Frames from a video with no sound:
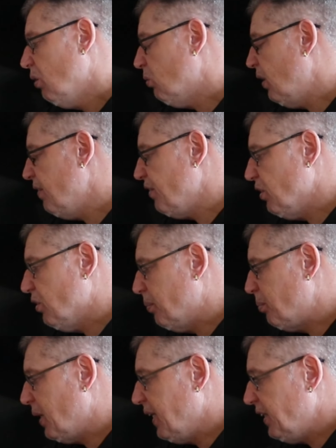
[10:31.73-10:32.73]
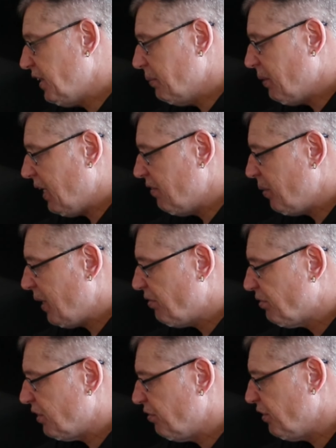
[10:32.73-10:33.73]
wherever your preys you may be
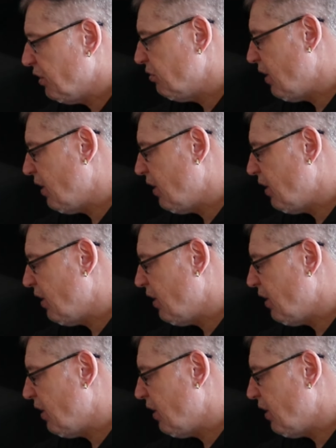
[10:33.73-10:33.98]
after a few